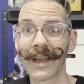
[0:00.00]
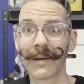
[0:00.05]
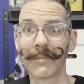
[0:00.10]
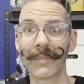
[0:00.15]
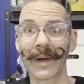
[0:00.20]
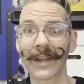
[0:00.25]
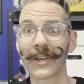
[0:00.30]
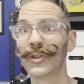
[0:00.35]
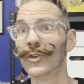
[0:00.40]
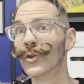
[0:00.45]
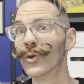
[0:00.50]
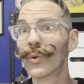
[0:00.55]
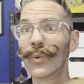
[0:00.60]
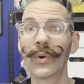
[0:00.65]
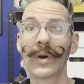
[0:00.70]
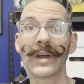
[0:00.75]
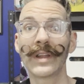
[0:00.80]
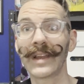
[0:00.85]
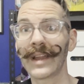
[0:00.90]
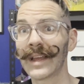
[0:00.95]
My new
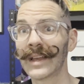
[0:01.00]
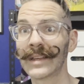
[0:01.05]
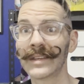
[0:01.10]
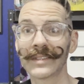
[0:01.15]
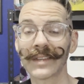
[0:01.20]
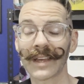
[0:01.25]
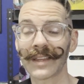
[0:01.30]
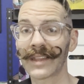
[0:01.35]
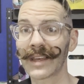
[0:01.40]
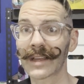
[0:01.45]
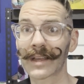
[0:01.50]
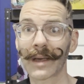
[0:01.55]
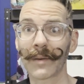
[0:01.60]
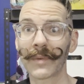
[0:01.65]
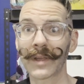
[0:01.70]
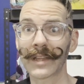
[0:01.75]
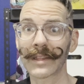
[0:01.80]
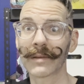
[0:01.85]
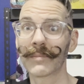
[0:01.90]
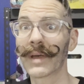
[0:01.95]
one is, I think,
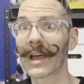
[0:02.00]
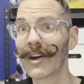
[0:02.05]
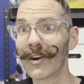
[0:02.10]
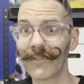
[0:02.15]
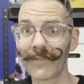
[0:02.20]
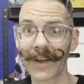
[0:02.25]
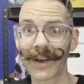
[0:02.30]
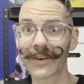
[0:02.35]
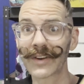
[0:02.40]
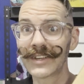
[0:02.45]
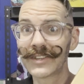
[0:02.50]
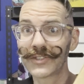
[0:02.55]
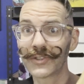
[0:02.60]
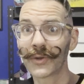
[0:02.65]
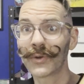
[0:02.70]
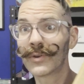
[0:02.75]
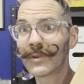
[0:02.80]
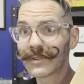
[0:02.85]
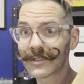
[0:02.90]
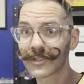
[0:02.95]
coming in the mail very
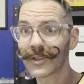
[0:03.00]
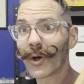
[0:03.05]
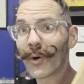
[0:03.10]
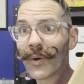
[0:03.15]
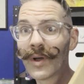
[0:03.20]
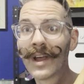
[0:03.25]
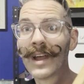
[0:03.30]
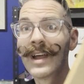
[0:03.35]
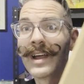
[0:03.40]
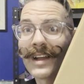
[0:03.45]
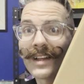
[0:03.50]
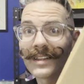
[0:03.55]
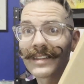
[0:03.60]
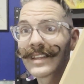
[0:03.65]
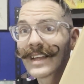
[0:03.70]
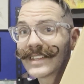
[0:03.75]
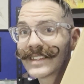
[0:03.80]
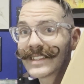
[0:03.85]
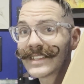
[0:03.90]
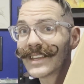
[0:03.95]
soon, so
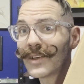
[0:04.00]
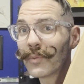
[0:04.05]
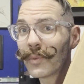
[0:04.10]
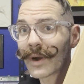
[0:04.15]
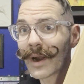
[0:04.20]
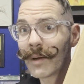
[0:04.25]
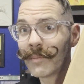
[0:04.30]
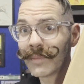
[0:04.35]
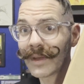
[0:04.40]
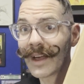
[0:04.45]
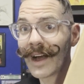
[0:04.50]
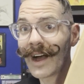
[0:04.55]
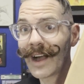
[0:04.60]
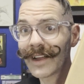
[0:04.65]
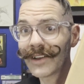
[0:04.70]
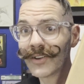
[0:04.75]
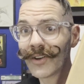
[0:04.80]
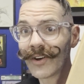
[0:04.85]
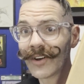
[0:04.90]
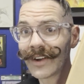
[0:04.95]
let's see what I'm
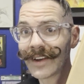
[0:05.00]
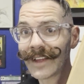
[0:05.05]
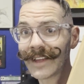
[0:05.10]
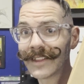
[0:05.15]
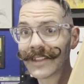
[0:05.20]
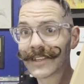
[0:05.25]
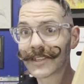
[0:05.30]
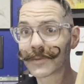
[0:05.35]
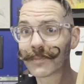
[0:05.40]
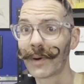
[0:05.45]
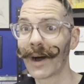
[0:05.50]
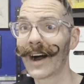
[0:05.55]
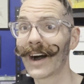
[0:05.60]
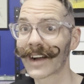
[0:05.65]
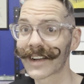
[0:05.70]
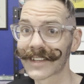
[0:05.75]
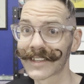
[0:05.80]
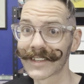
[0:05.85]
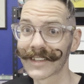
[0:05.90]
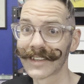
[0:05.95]
behind on in this
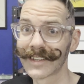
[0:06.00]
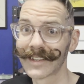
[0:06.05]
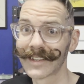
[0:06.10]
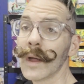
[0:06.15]
box.